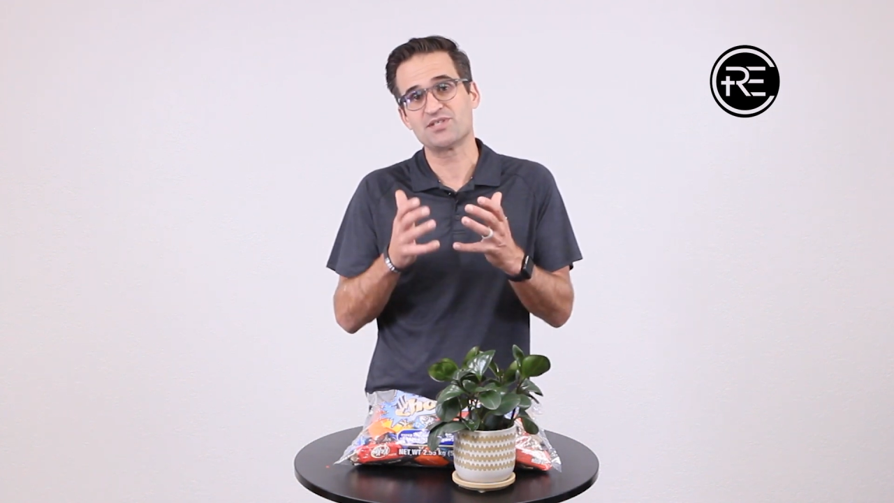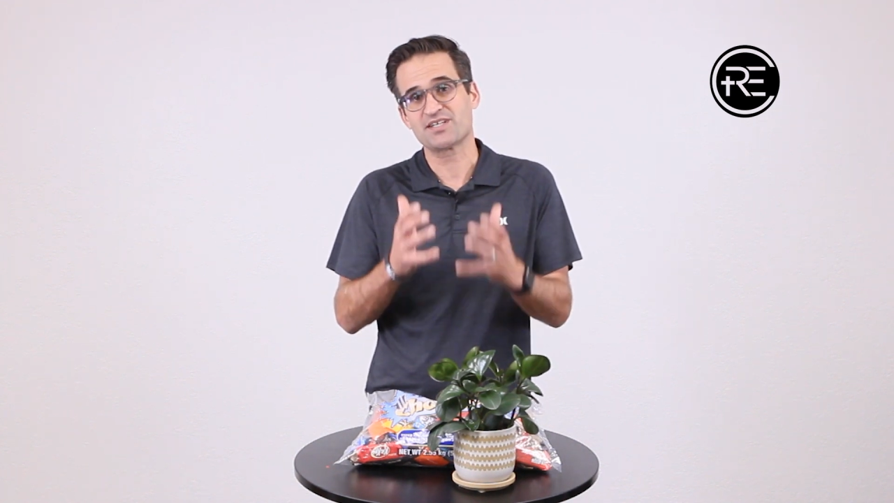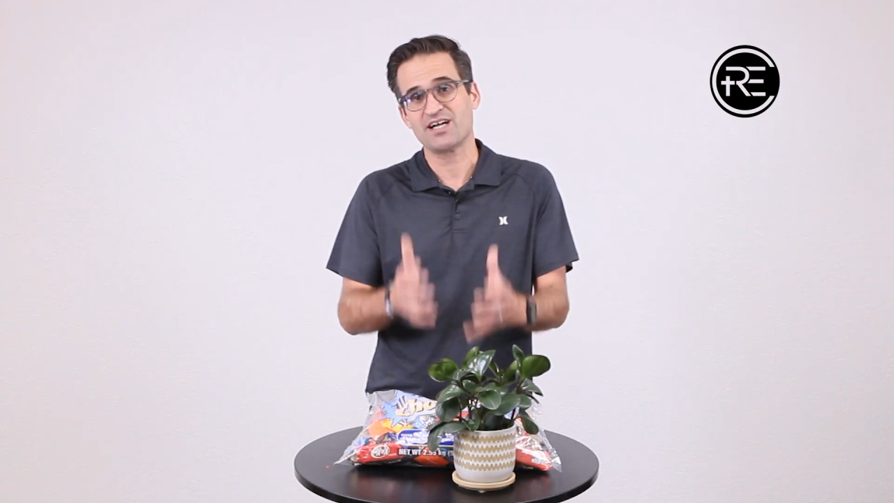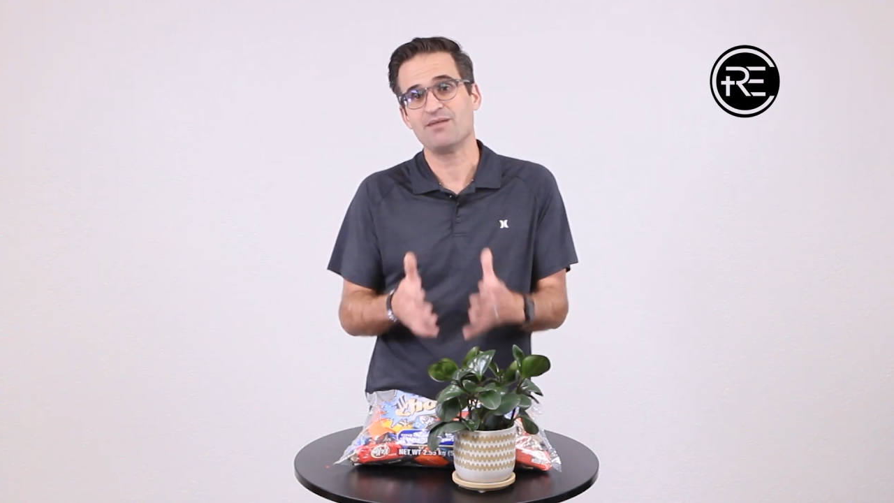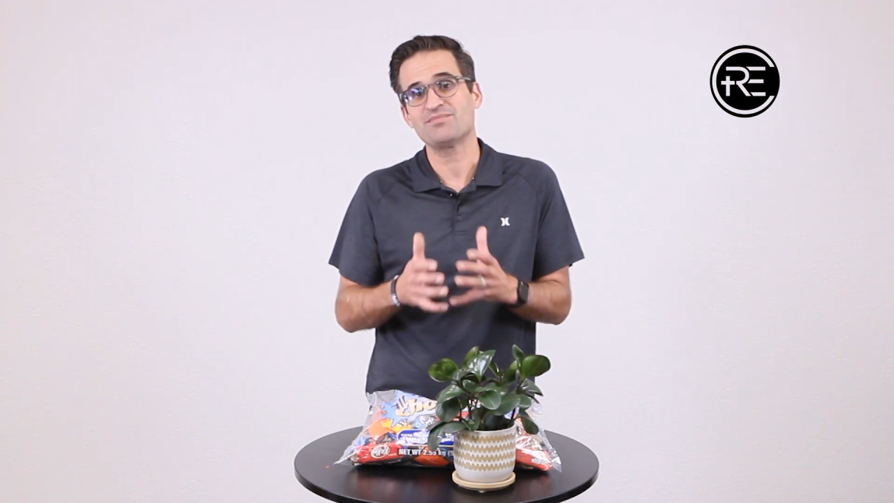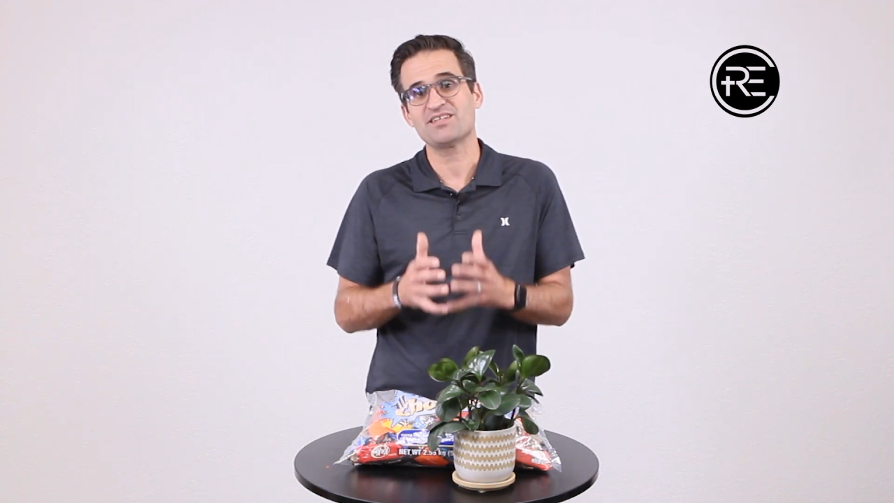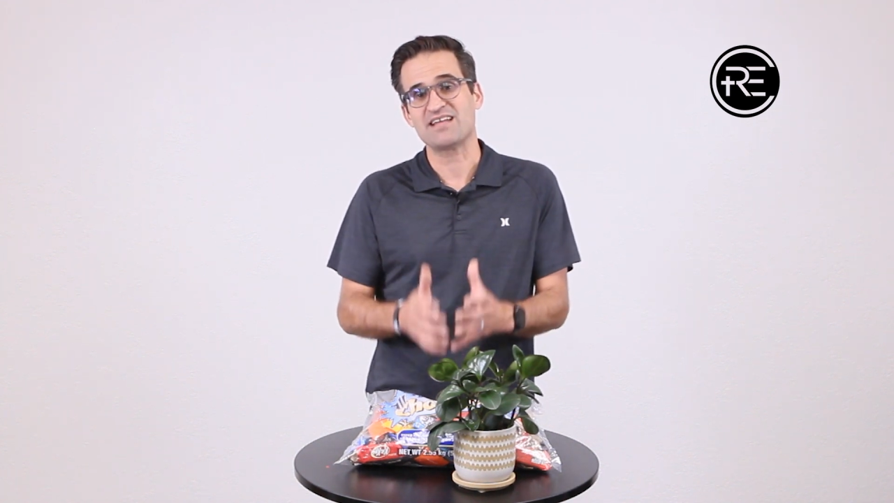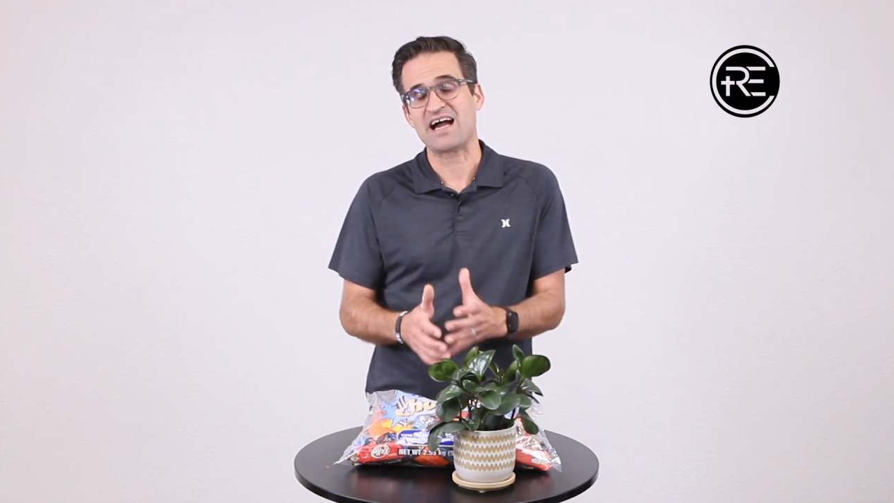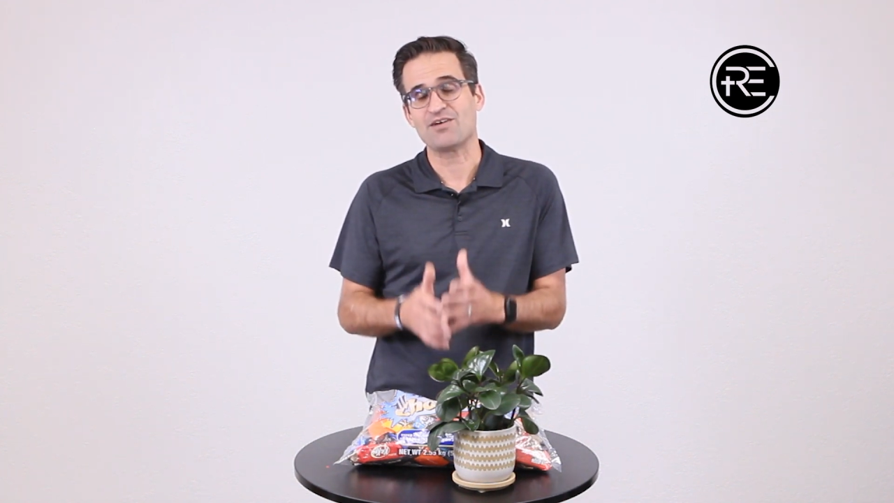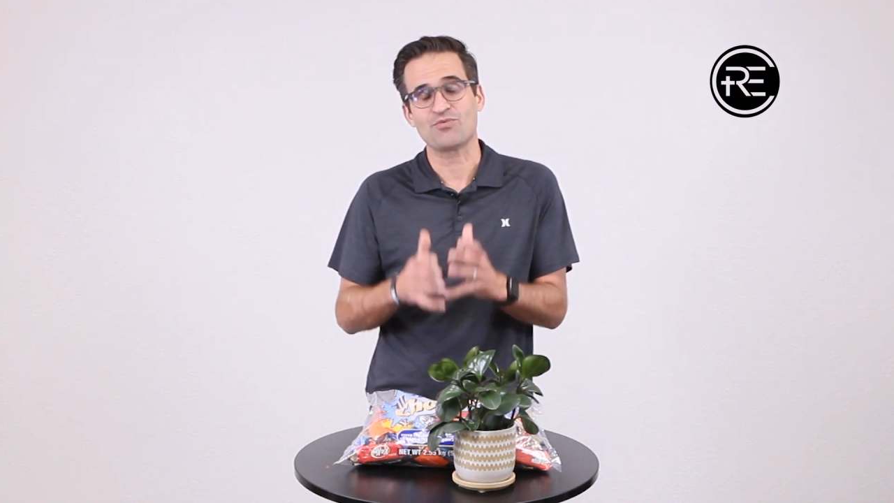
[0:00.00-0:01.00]
to come to
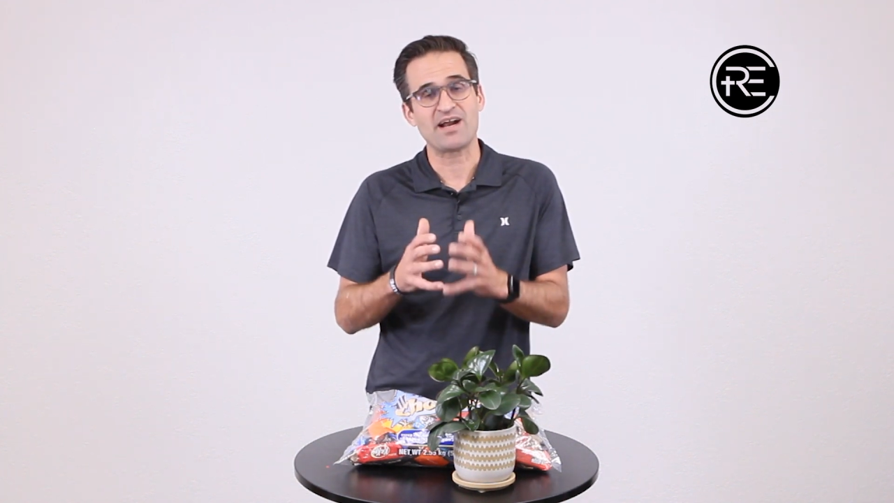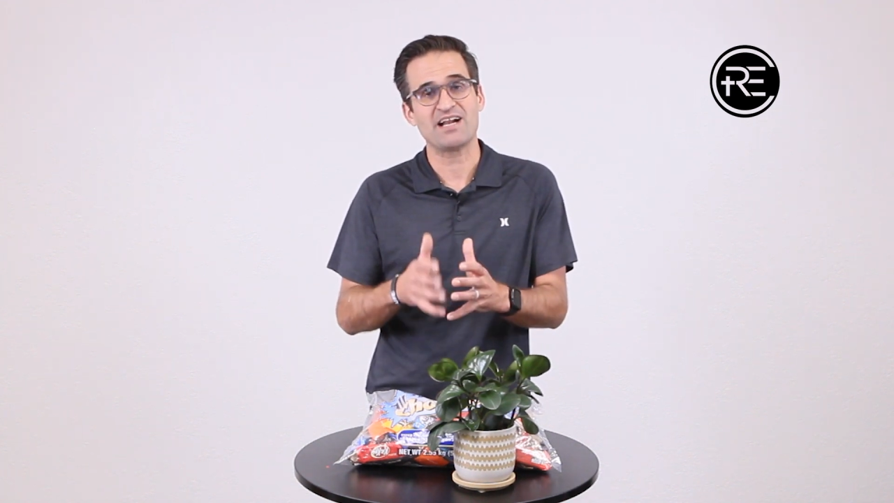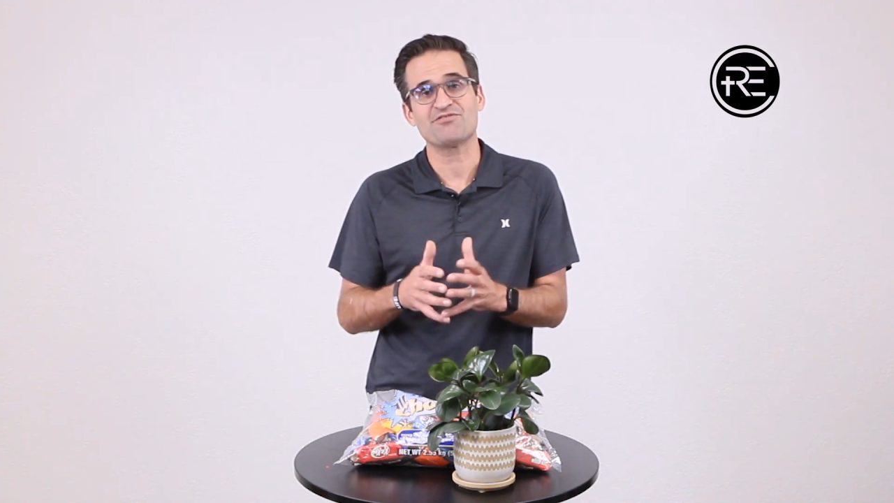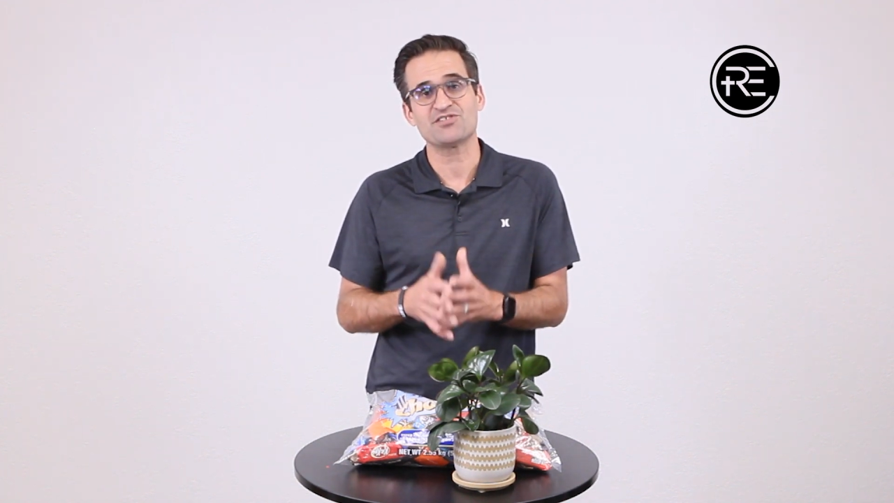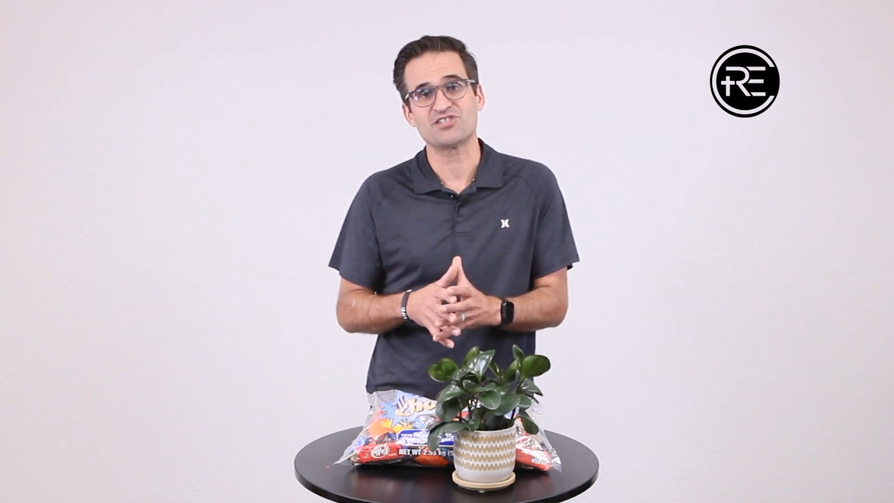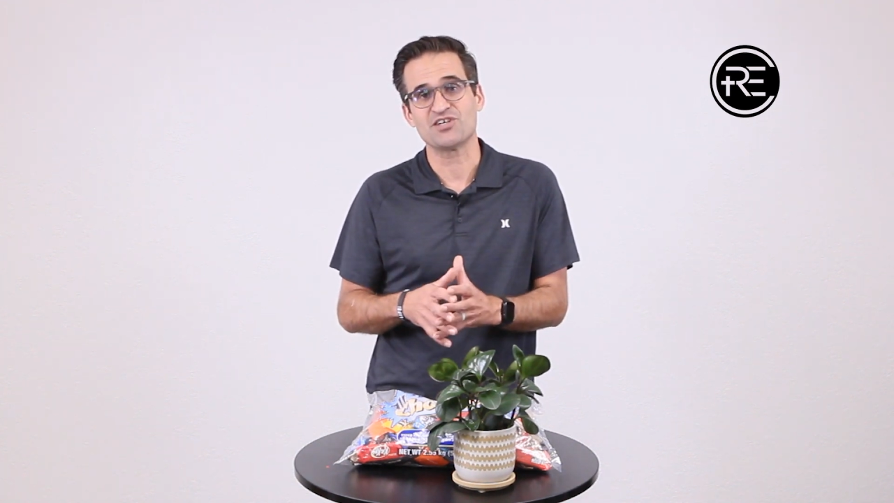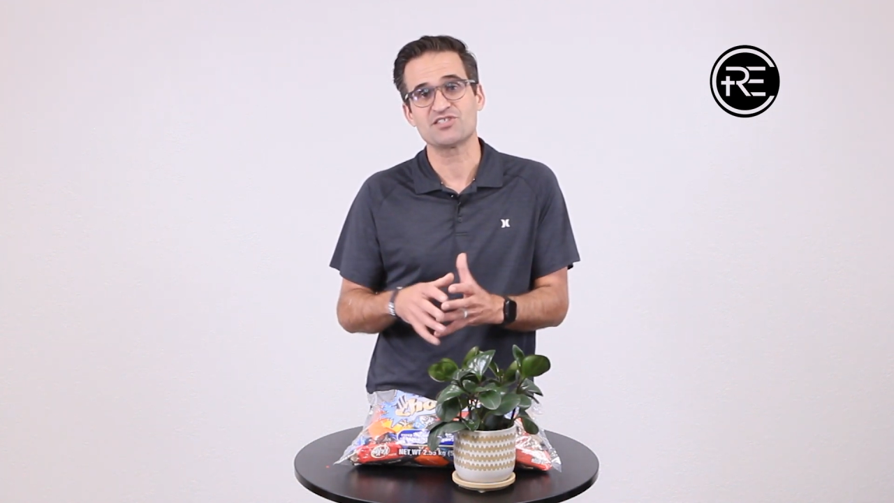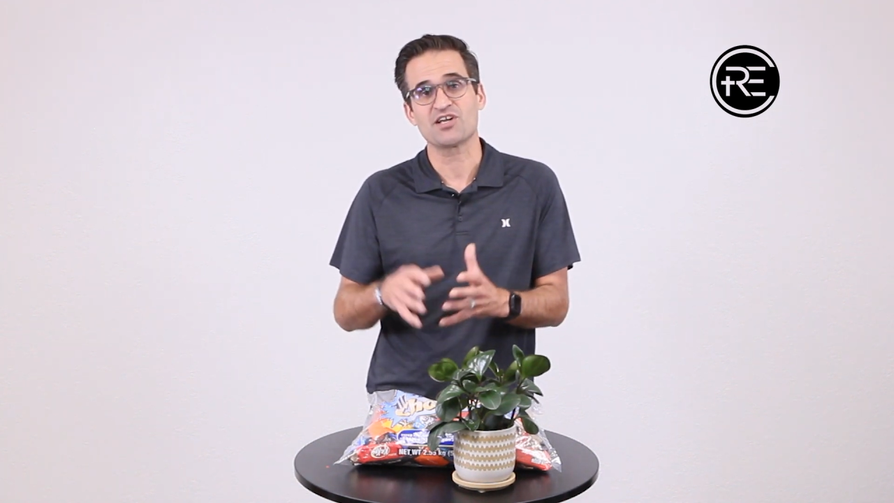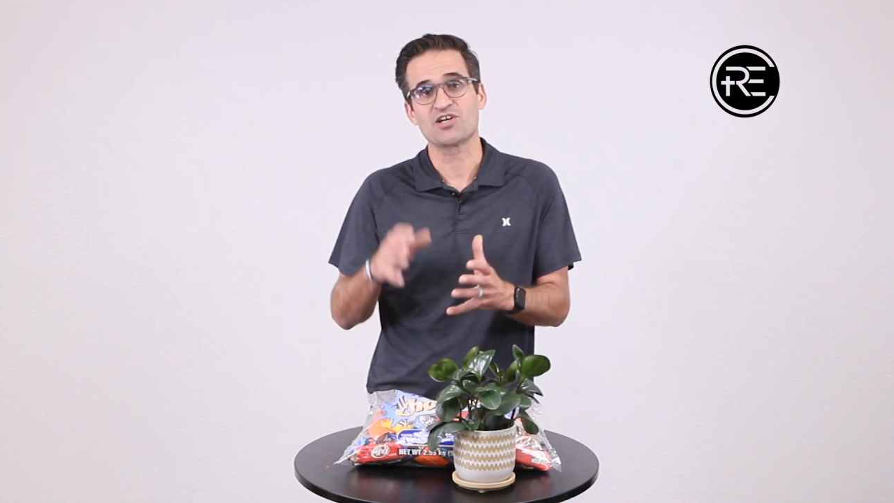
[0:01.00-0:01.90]
that right after church.